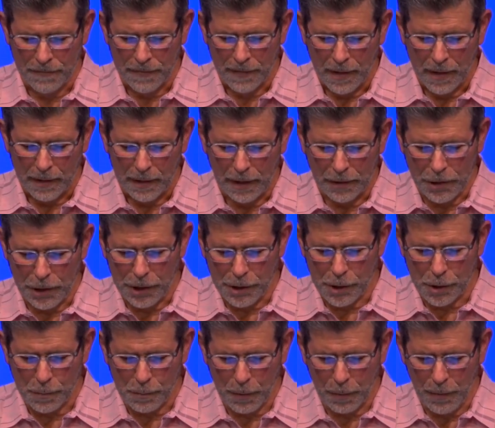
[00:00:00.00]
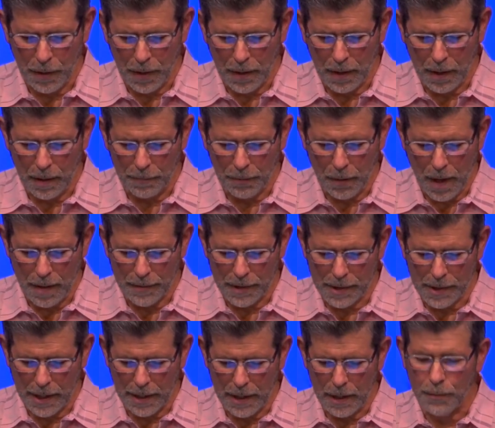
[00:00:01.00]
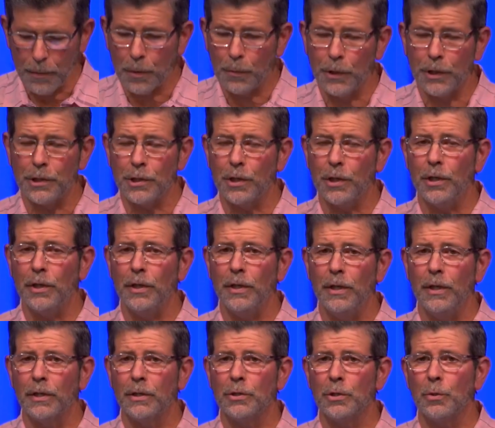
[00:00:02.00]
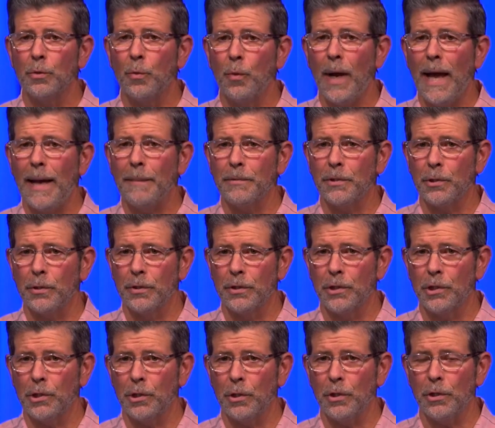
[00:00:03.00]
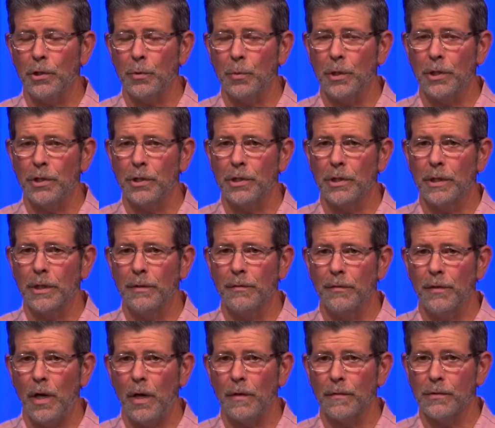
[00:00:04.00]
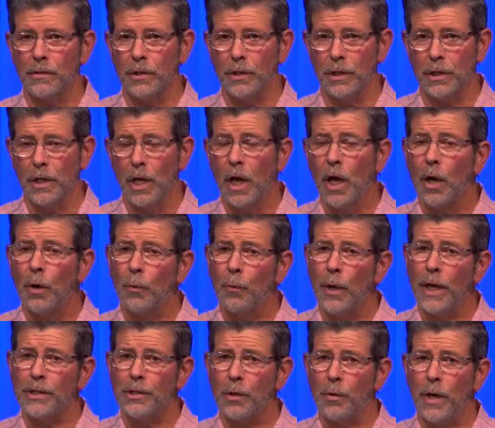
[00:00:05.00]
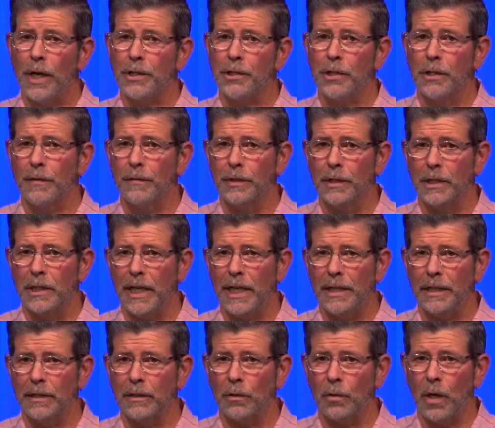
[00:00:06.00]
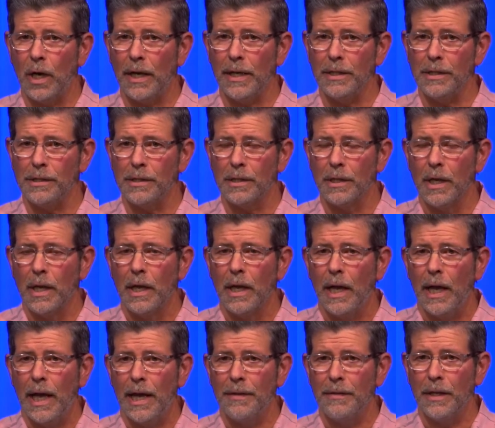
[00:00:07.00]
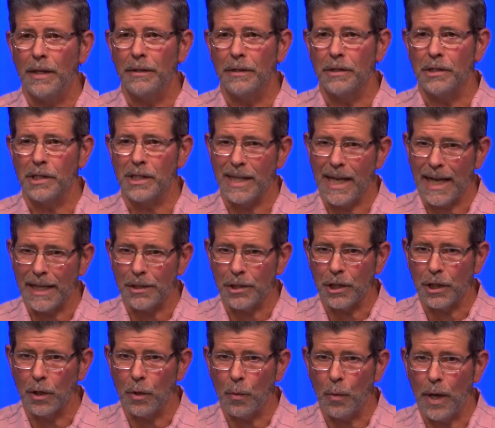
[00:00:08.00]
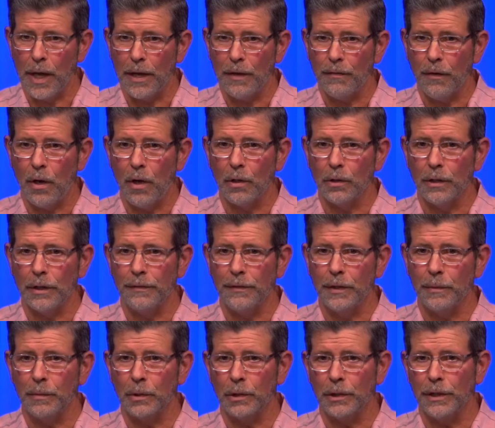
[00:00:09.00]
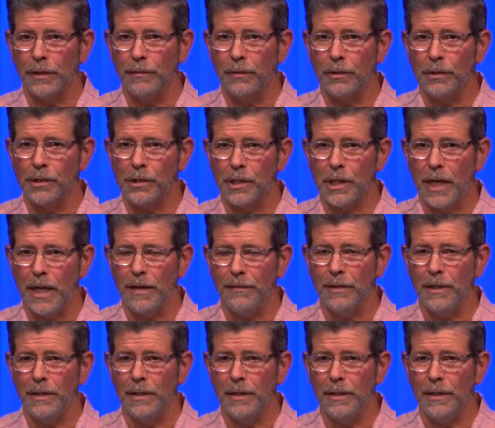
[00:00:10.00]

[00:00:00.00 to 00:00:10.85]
Now, Jesus promised that he would return to rapture the church, which involves the resurrection of the dead in Christ, and then the snatching away of all living believers to heaven.